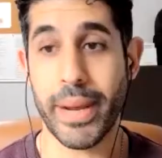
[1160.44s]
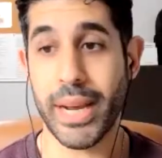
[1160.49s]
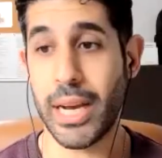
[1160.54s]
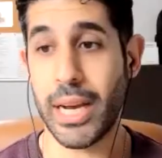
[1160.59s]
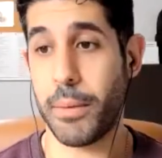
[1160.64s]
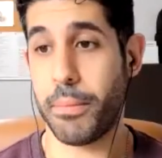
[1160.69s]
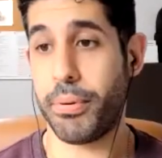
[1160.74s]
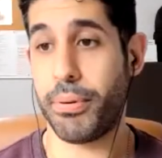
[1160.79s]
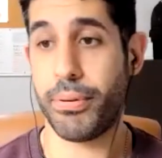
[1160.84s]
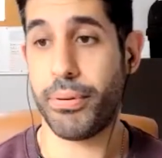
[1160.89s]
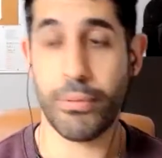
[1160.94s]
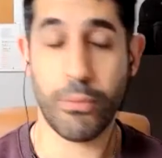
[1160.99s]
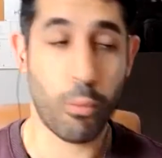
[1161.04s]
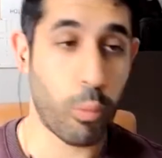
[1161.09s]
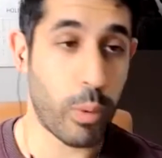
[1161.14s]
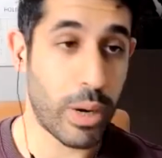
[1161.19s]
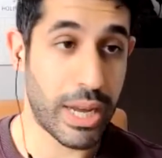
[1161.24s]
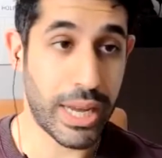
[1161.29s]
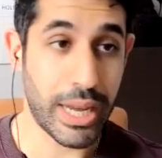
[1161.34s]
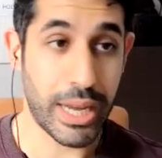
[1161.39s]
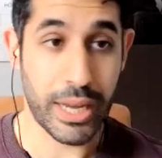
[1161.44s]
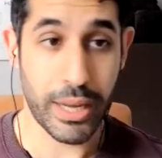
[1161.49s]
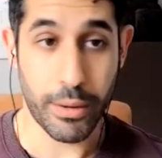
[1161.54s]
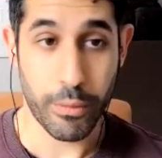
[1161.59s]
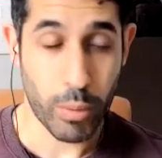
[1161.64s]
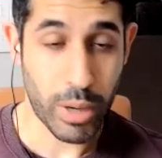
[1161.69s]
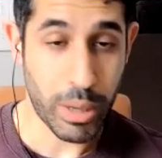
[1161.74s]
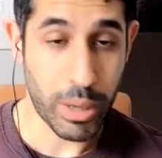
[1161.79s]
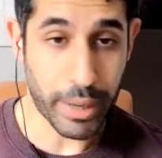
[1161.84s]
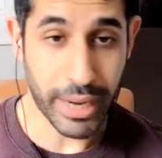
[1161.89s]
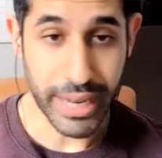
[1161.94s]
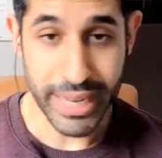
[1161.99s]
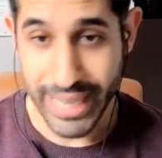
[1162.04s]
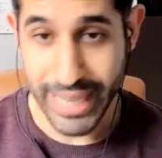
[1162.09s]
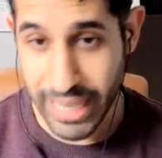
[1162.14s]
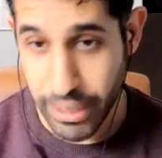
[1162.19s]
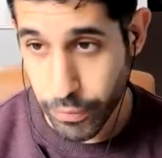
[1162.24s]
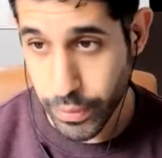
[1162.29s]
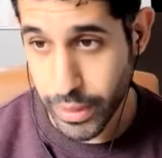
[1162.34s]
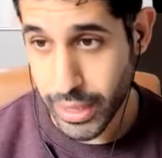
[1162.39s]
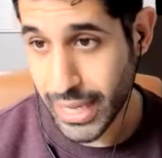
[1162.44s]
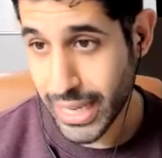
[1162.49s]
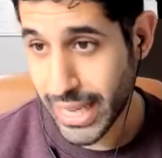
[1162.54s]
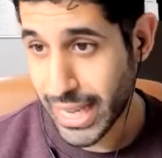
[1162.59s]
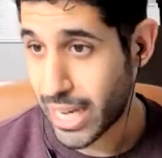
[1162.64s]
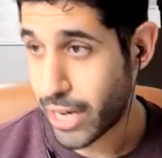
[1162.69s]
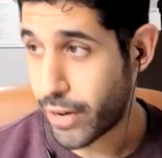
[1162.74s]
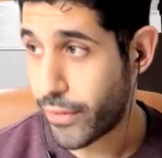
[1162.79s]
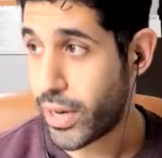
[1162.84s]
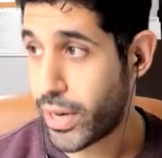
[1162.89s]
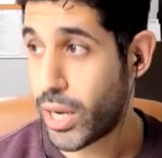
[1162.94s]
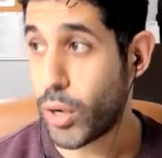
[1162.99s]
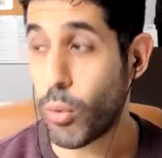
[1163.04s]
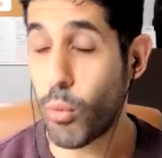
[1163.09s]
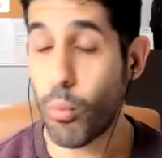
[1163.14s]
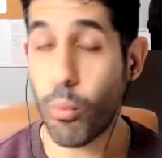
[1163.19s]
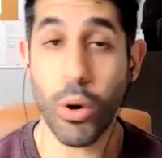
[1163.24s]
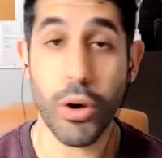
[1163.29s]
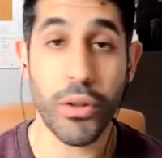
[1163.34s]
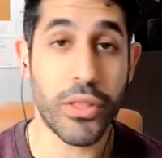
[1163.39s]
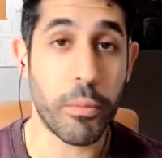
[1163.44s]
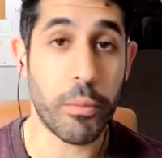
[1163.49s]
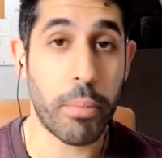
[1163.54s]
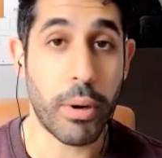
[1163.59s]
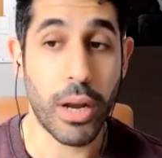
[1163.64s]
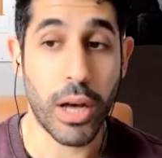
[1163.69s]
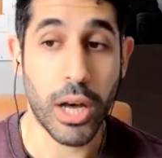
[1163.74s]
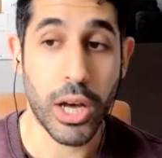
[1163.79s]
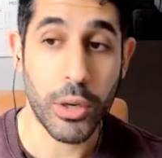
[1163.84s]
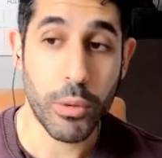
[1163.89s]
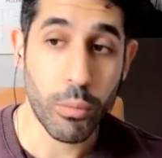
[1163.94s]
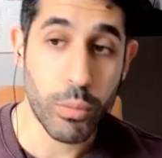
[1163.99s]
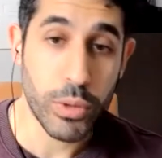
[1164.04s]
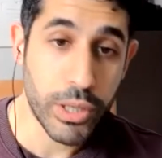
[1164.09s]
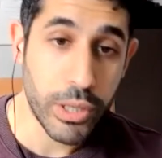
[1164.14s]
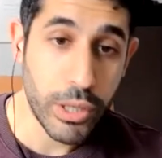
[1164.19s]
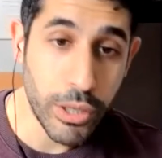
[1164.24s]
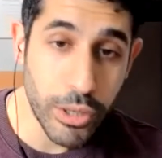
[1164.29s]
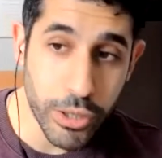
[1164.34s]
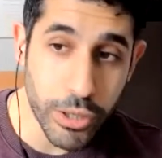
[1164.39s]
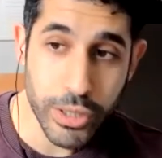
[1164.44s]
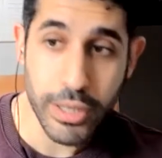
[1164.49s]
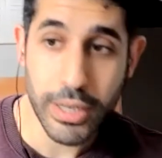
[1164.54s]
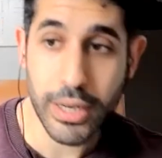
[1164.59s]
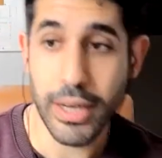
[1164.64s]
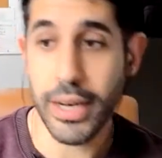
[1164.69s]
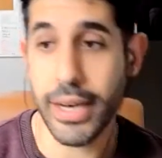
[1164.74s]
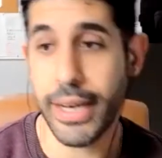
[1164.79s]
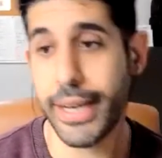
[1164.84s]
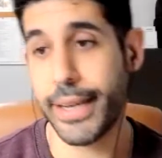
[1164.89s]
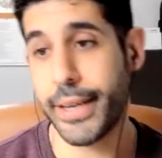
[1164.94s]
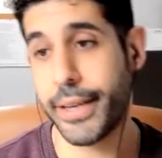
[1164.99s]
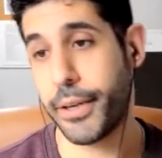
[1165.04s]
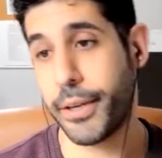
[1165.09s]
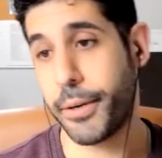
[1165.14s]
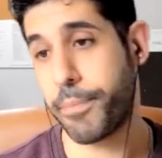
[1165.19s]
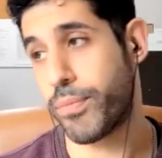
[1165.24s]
up where we might live within the area, what the plant would look like,